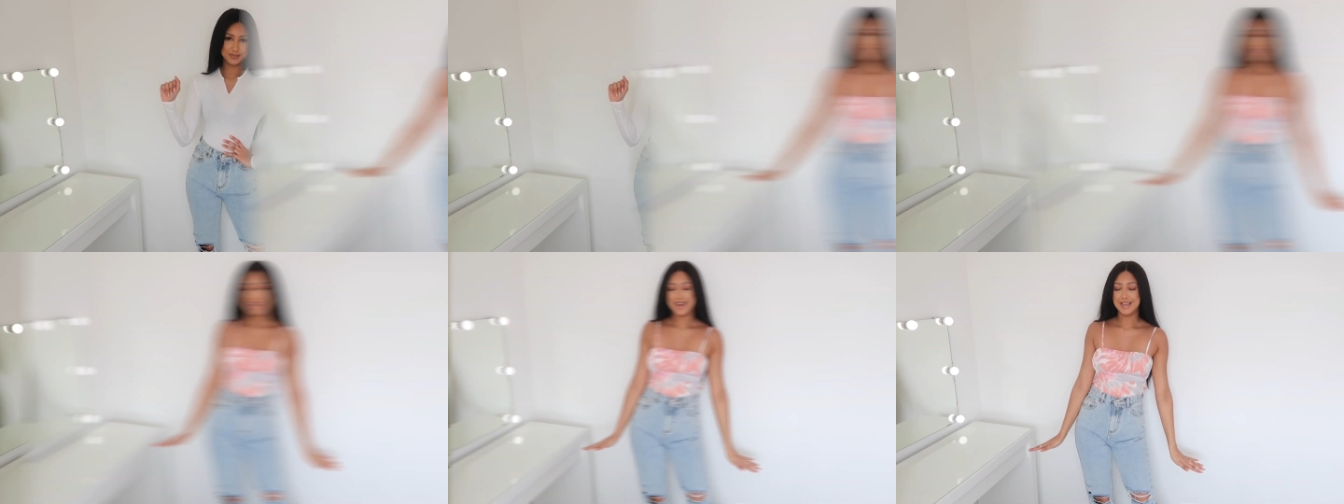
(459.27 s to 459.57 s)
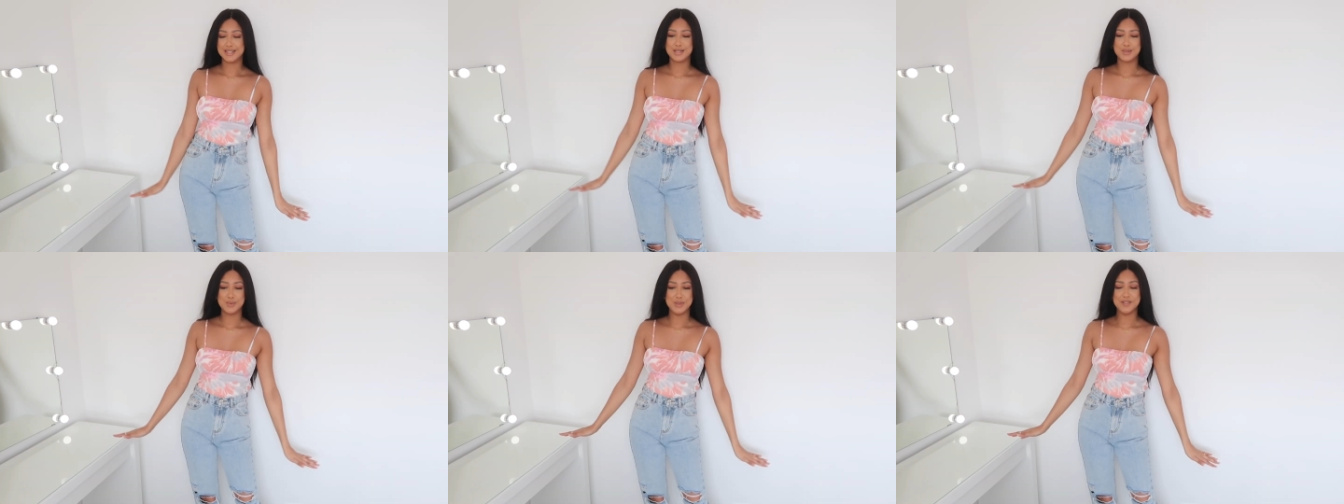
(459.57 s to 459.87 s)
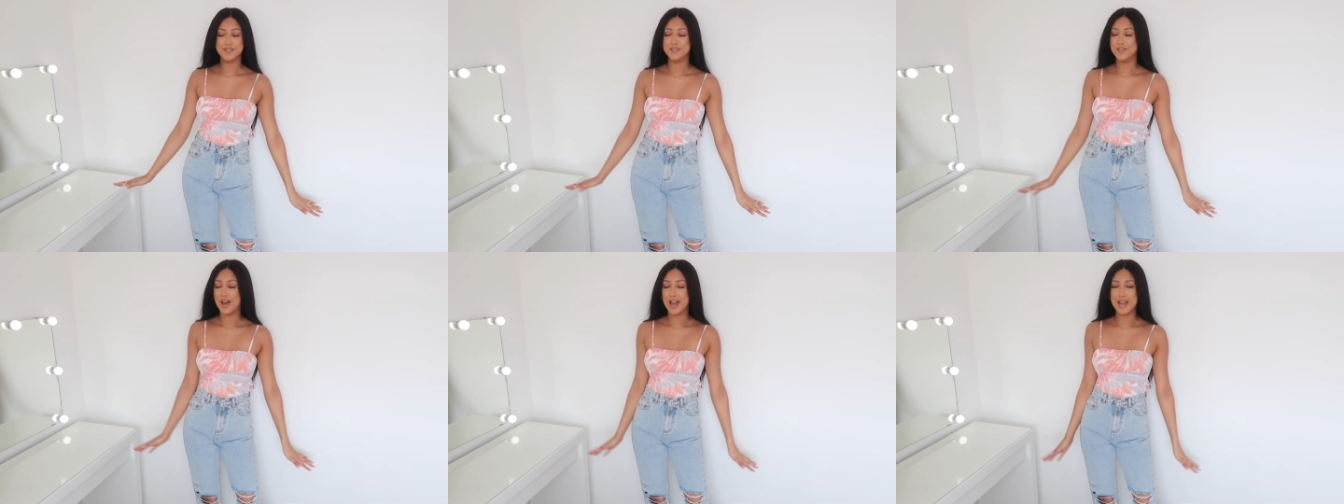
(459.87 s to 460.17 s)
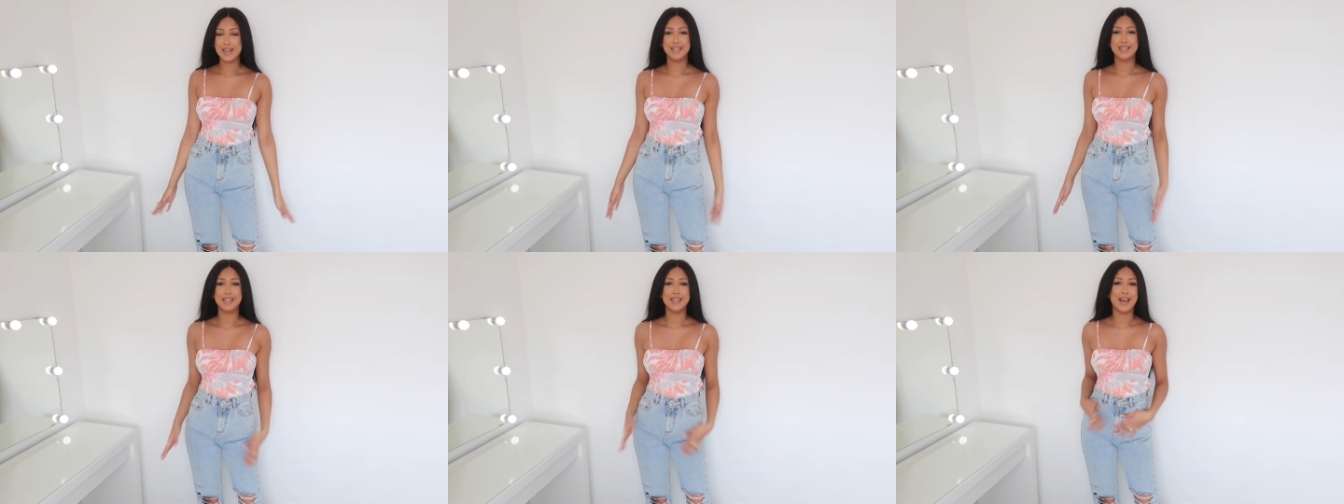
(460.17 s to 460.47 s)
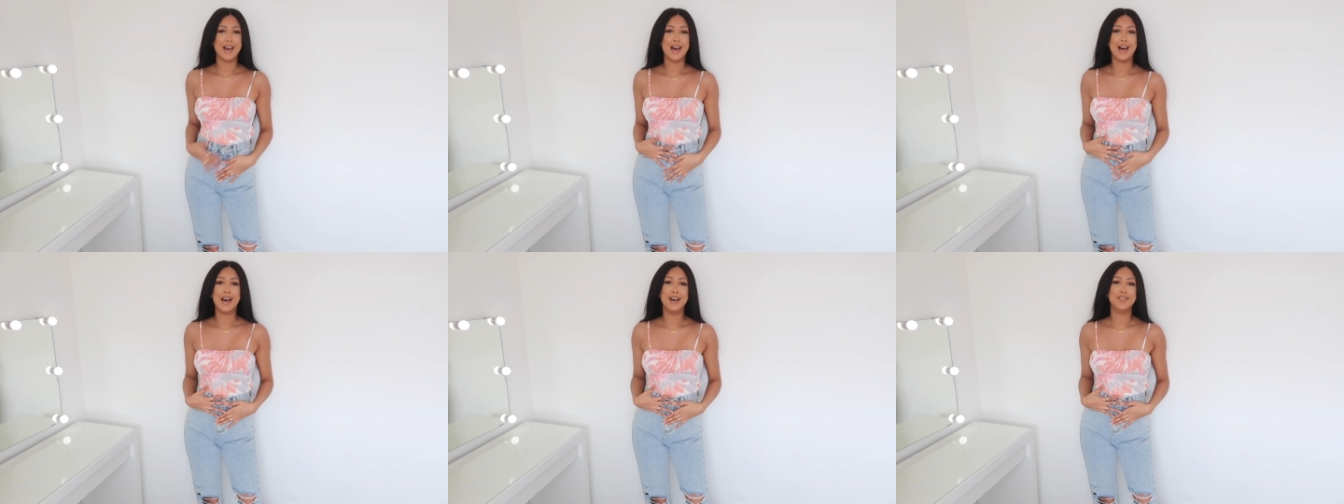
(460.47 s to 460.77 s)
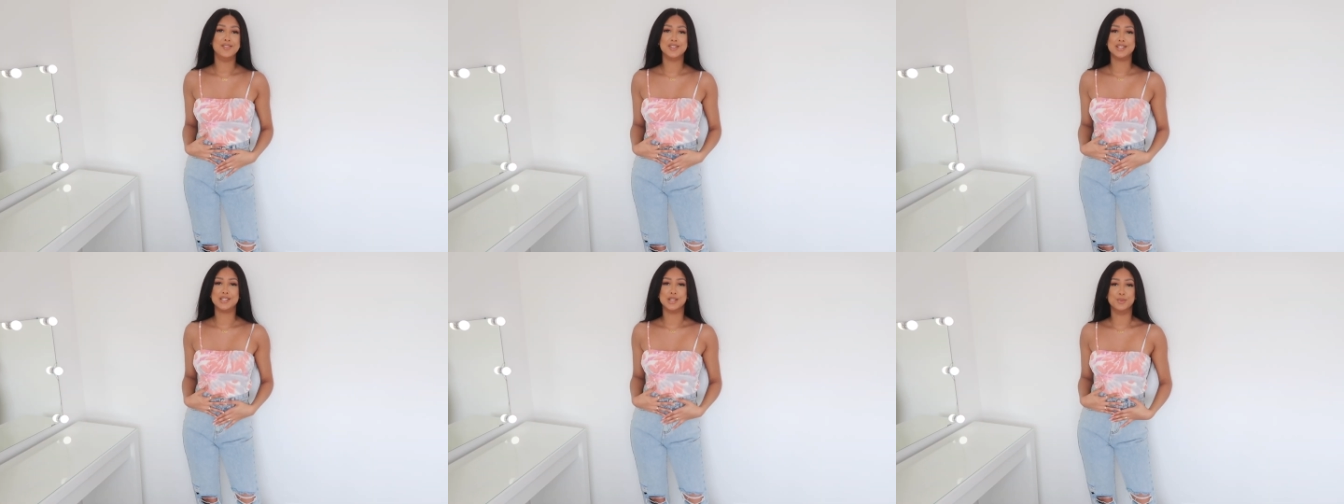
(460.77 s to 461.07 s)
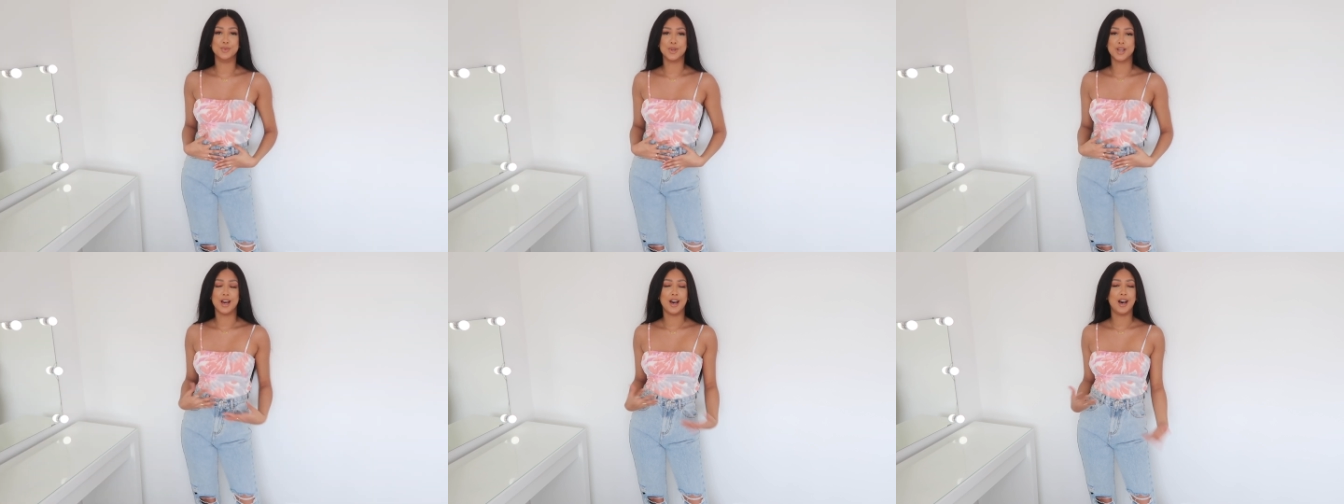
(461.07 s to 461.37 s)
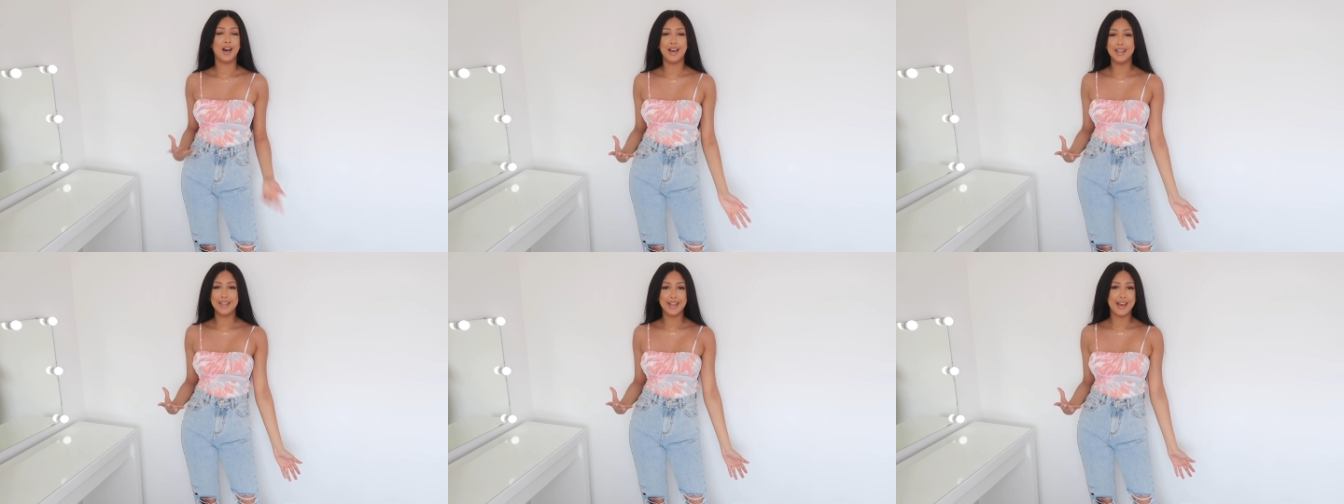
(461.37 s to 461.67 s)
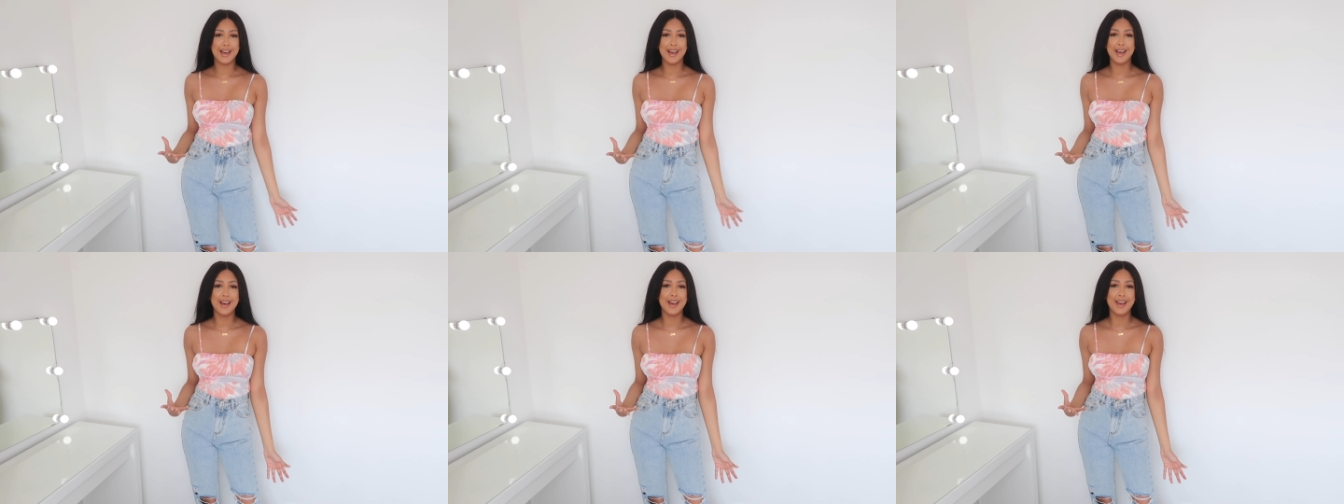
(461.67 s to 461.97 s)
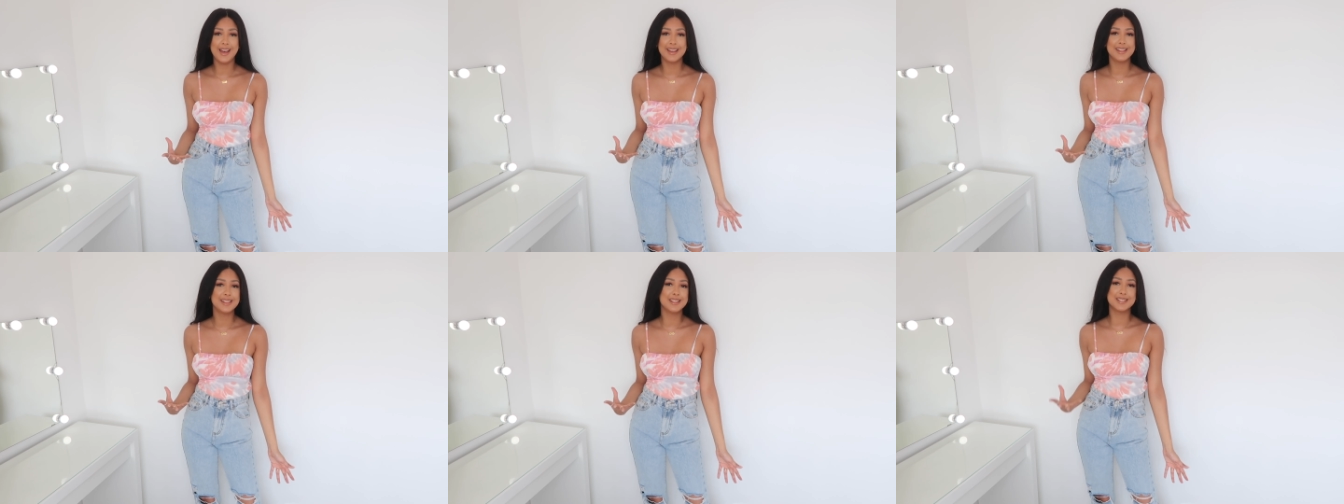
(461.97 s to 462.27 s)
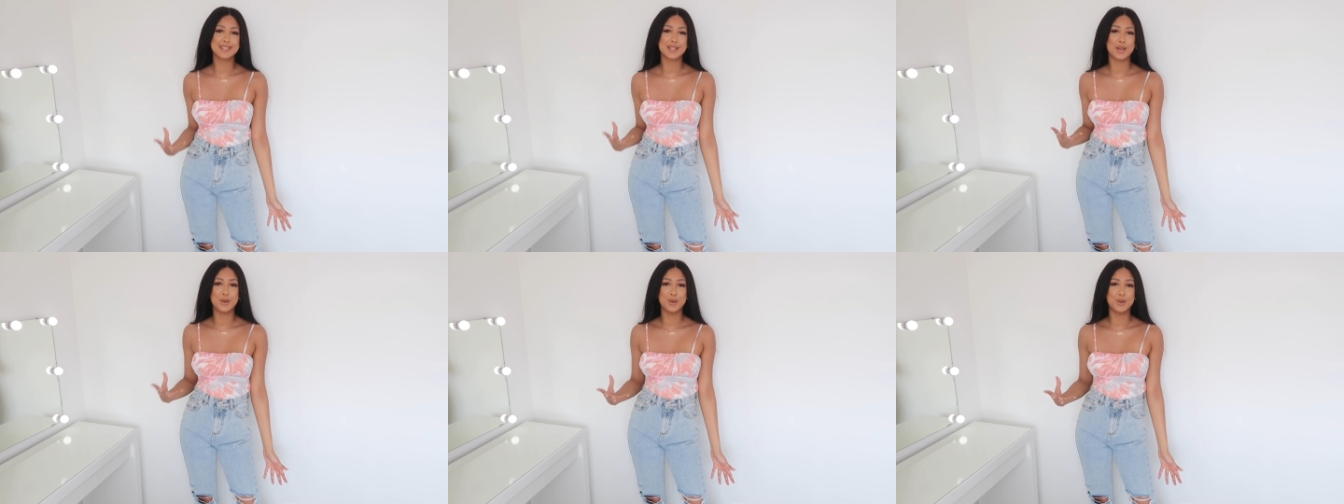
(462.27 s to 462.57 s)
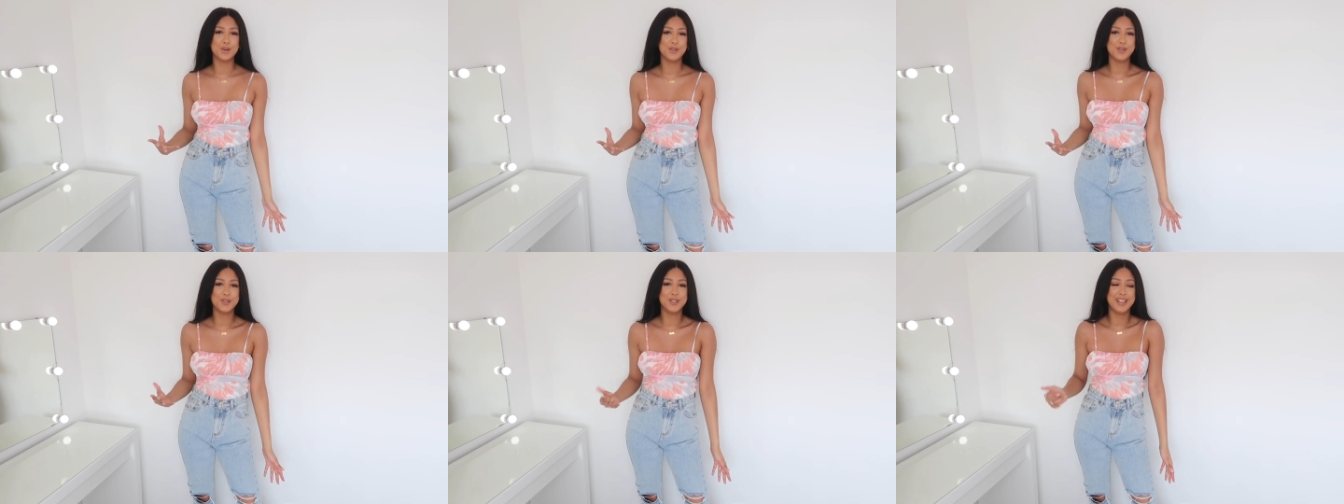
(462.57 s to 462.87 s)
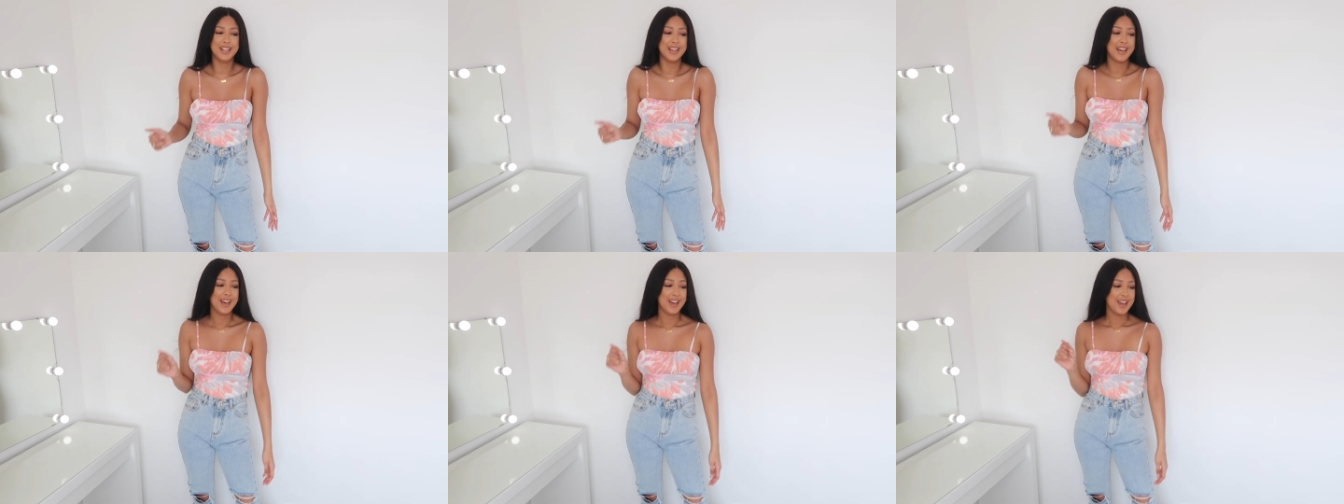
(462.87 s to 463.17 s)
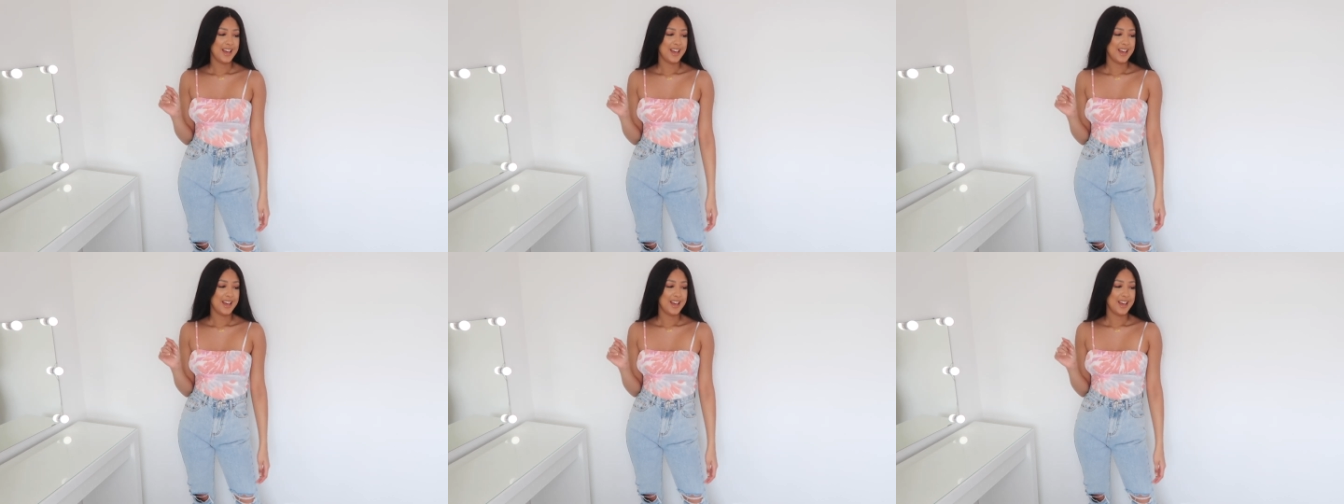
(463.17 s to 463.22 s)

Yes, we finally have some color in this haul.